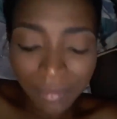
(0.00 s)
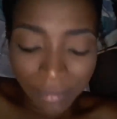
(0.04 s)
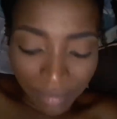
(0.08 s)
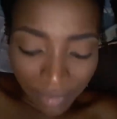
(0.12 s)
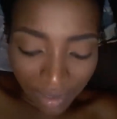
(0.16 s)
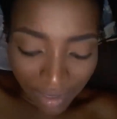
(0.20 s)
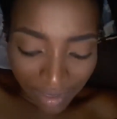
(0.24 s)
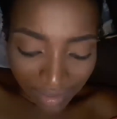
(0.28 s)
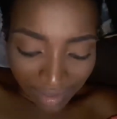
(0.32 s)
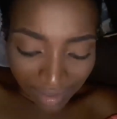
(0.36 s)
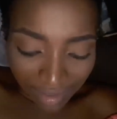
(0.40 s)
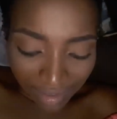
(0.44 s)

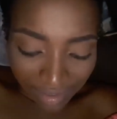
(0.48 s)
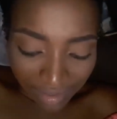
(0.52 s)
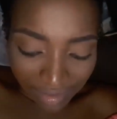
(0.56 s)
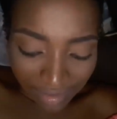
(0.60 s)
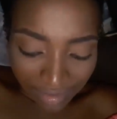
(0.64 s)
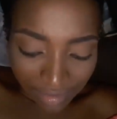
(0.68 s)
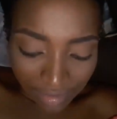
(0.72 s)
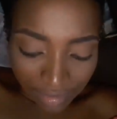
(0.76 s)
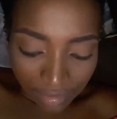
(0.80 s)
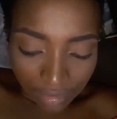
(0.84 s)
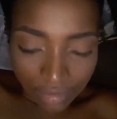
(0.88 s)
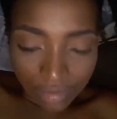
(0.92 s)

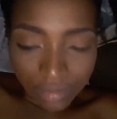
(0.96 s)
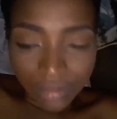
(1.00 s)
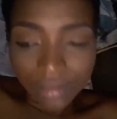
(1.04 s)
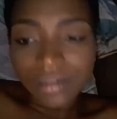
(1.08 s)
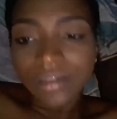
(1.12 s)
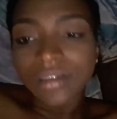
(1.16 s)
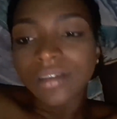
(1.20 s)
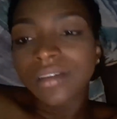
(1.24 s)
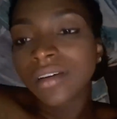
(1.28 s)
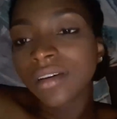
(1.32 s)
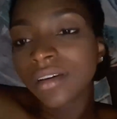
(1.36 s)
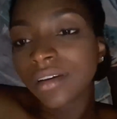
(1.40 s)
Marla,
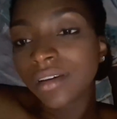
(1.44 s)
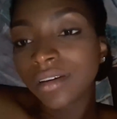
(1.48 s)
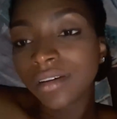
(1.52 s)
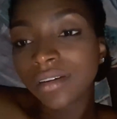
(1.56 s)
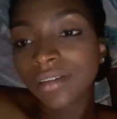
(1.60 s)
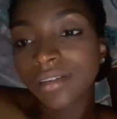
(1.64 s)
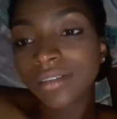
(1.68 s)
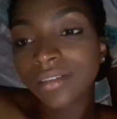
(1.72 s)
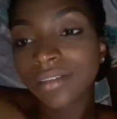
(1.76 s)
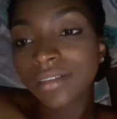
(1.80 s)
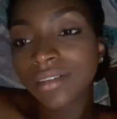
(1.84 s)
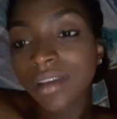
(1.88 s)

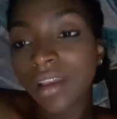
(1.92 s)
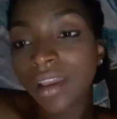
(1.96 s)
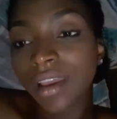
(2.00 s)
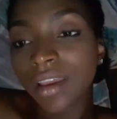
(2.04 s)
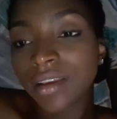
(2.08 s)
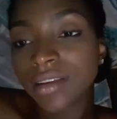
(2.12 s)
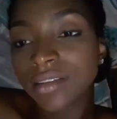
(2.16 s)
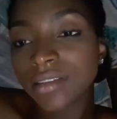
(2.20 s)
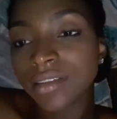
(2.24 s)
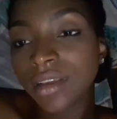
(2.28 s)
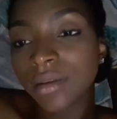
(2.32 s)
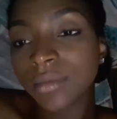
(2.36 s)

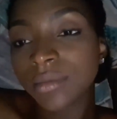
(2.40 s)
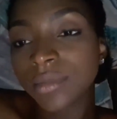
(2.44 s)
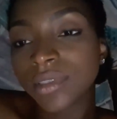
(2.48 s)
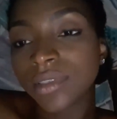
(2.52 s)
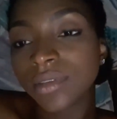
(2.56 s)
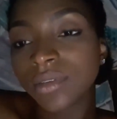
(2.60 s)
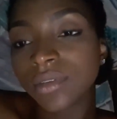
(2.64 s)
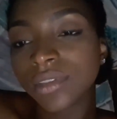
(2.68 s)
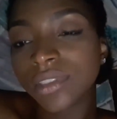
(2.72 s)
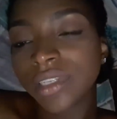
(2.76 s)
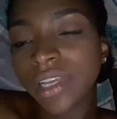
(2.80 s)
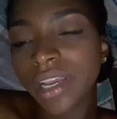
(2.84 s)
guys, I'm
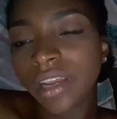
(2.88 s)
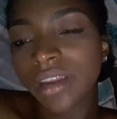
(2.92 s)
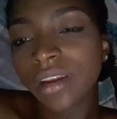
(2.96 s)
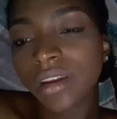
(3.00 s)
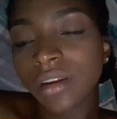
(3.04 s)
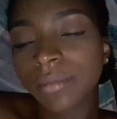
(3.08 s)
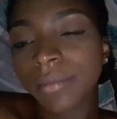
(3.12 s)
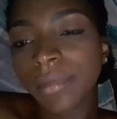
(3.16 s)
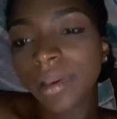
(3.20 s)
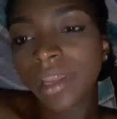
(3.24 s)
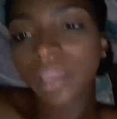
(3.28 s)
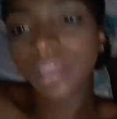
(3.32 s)
so
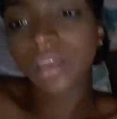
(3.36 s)
tired. My